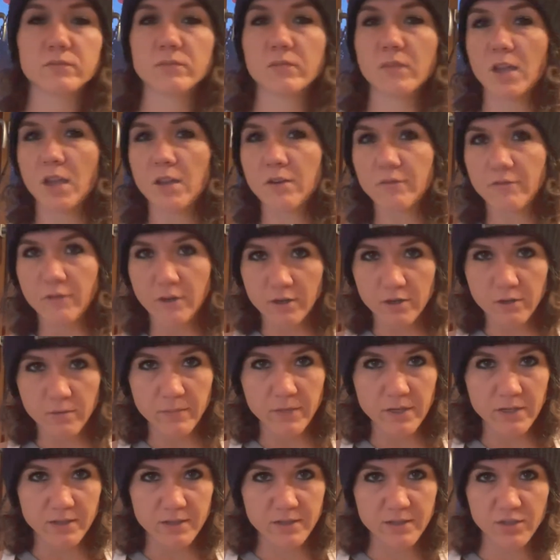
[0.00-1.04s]

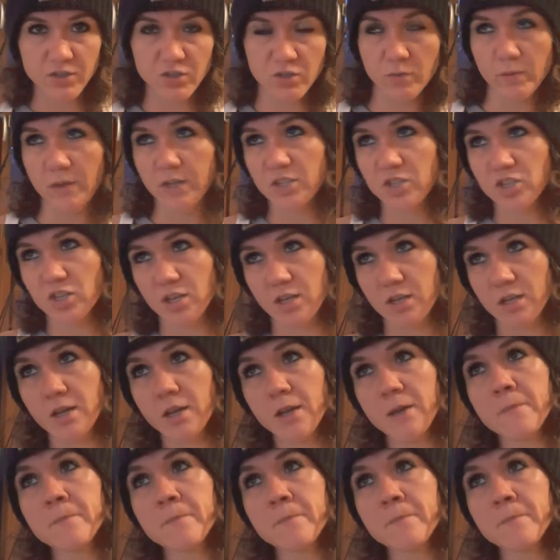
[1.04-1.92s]
environment and situation.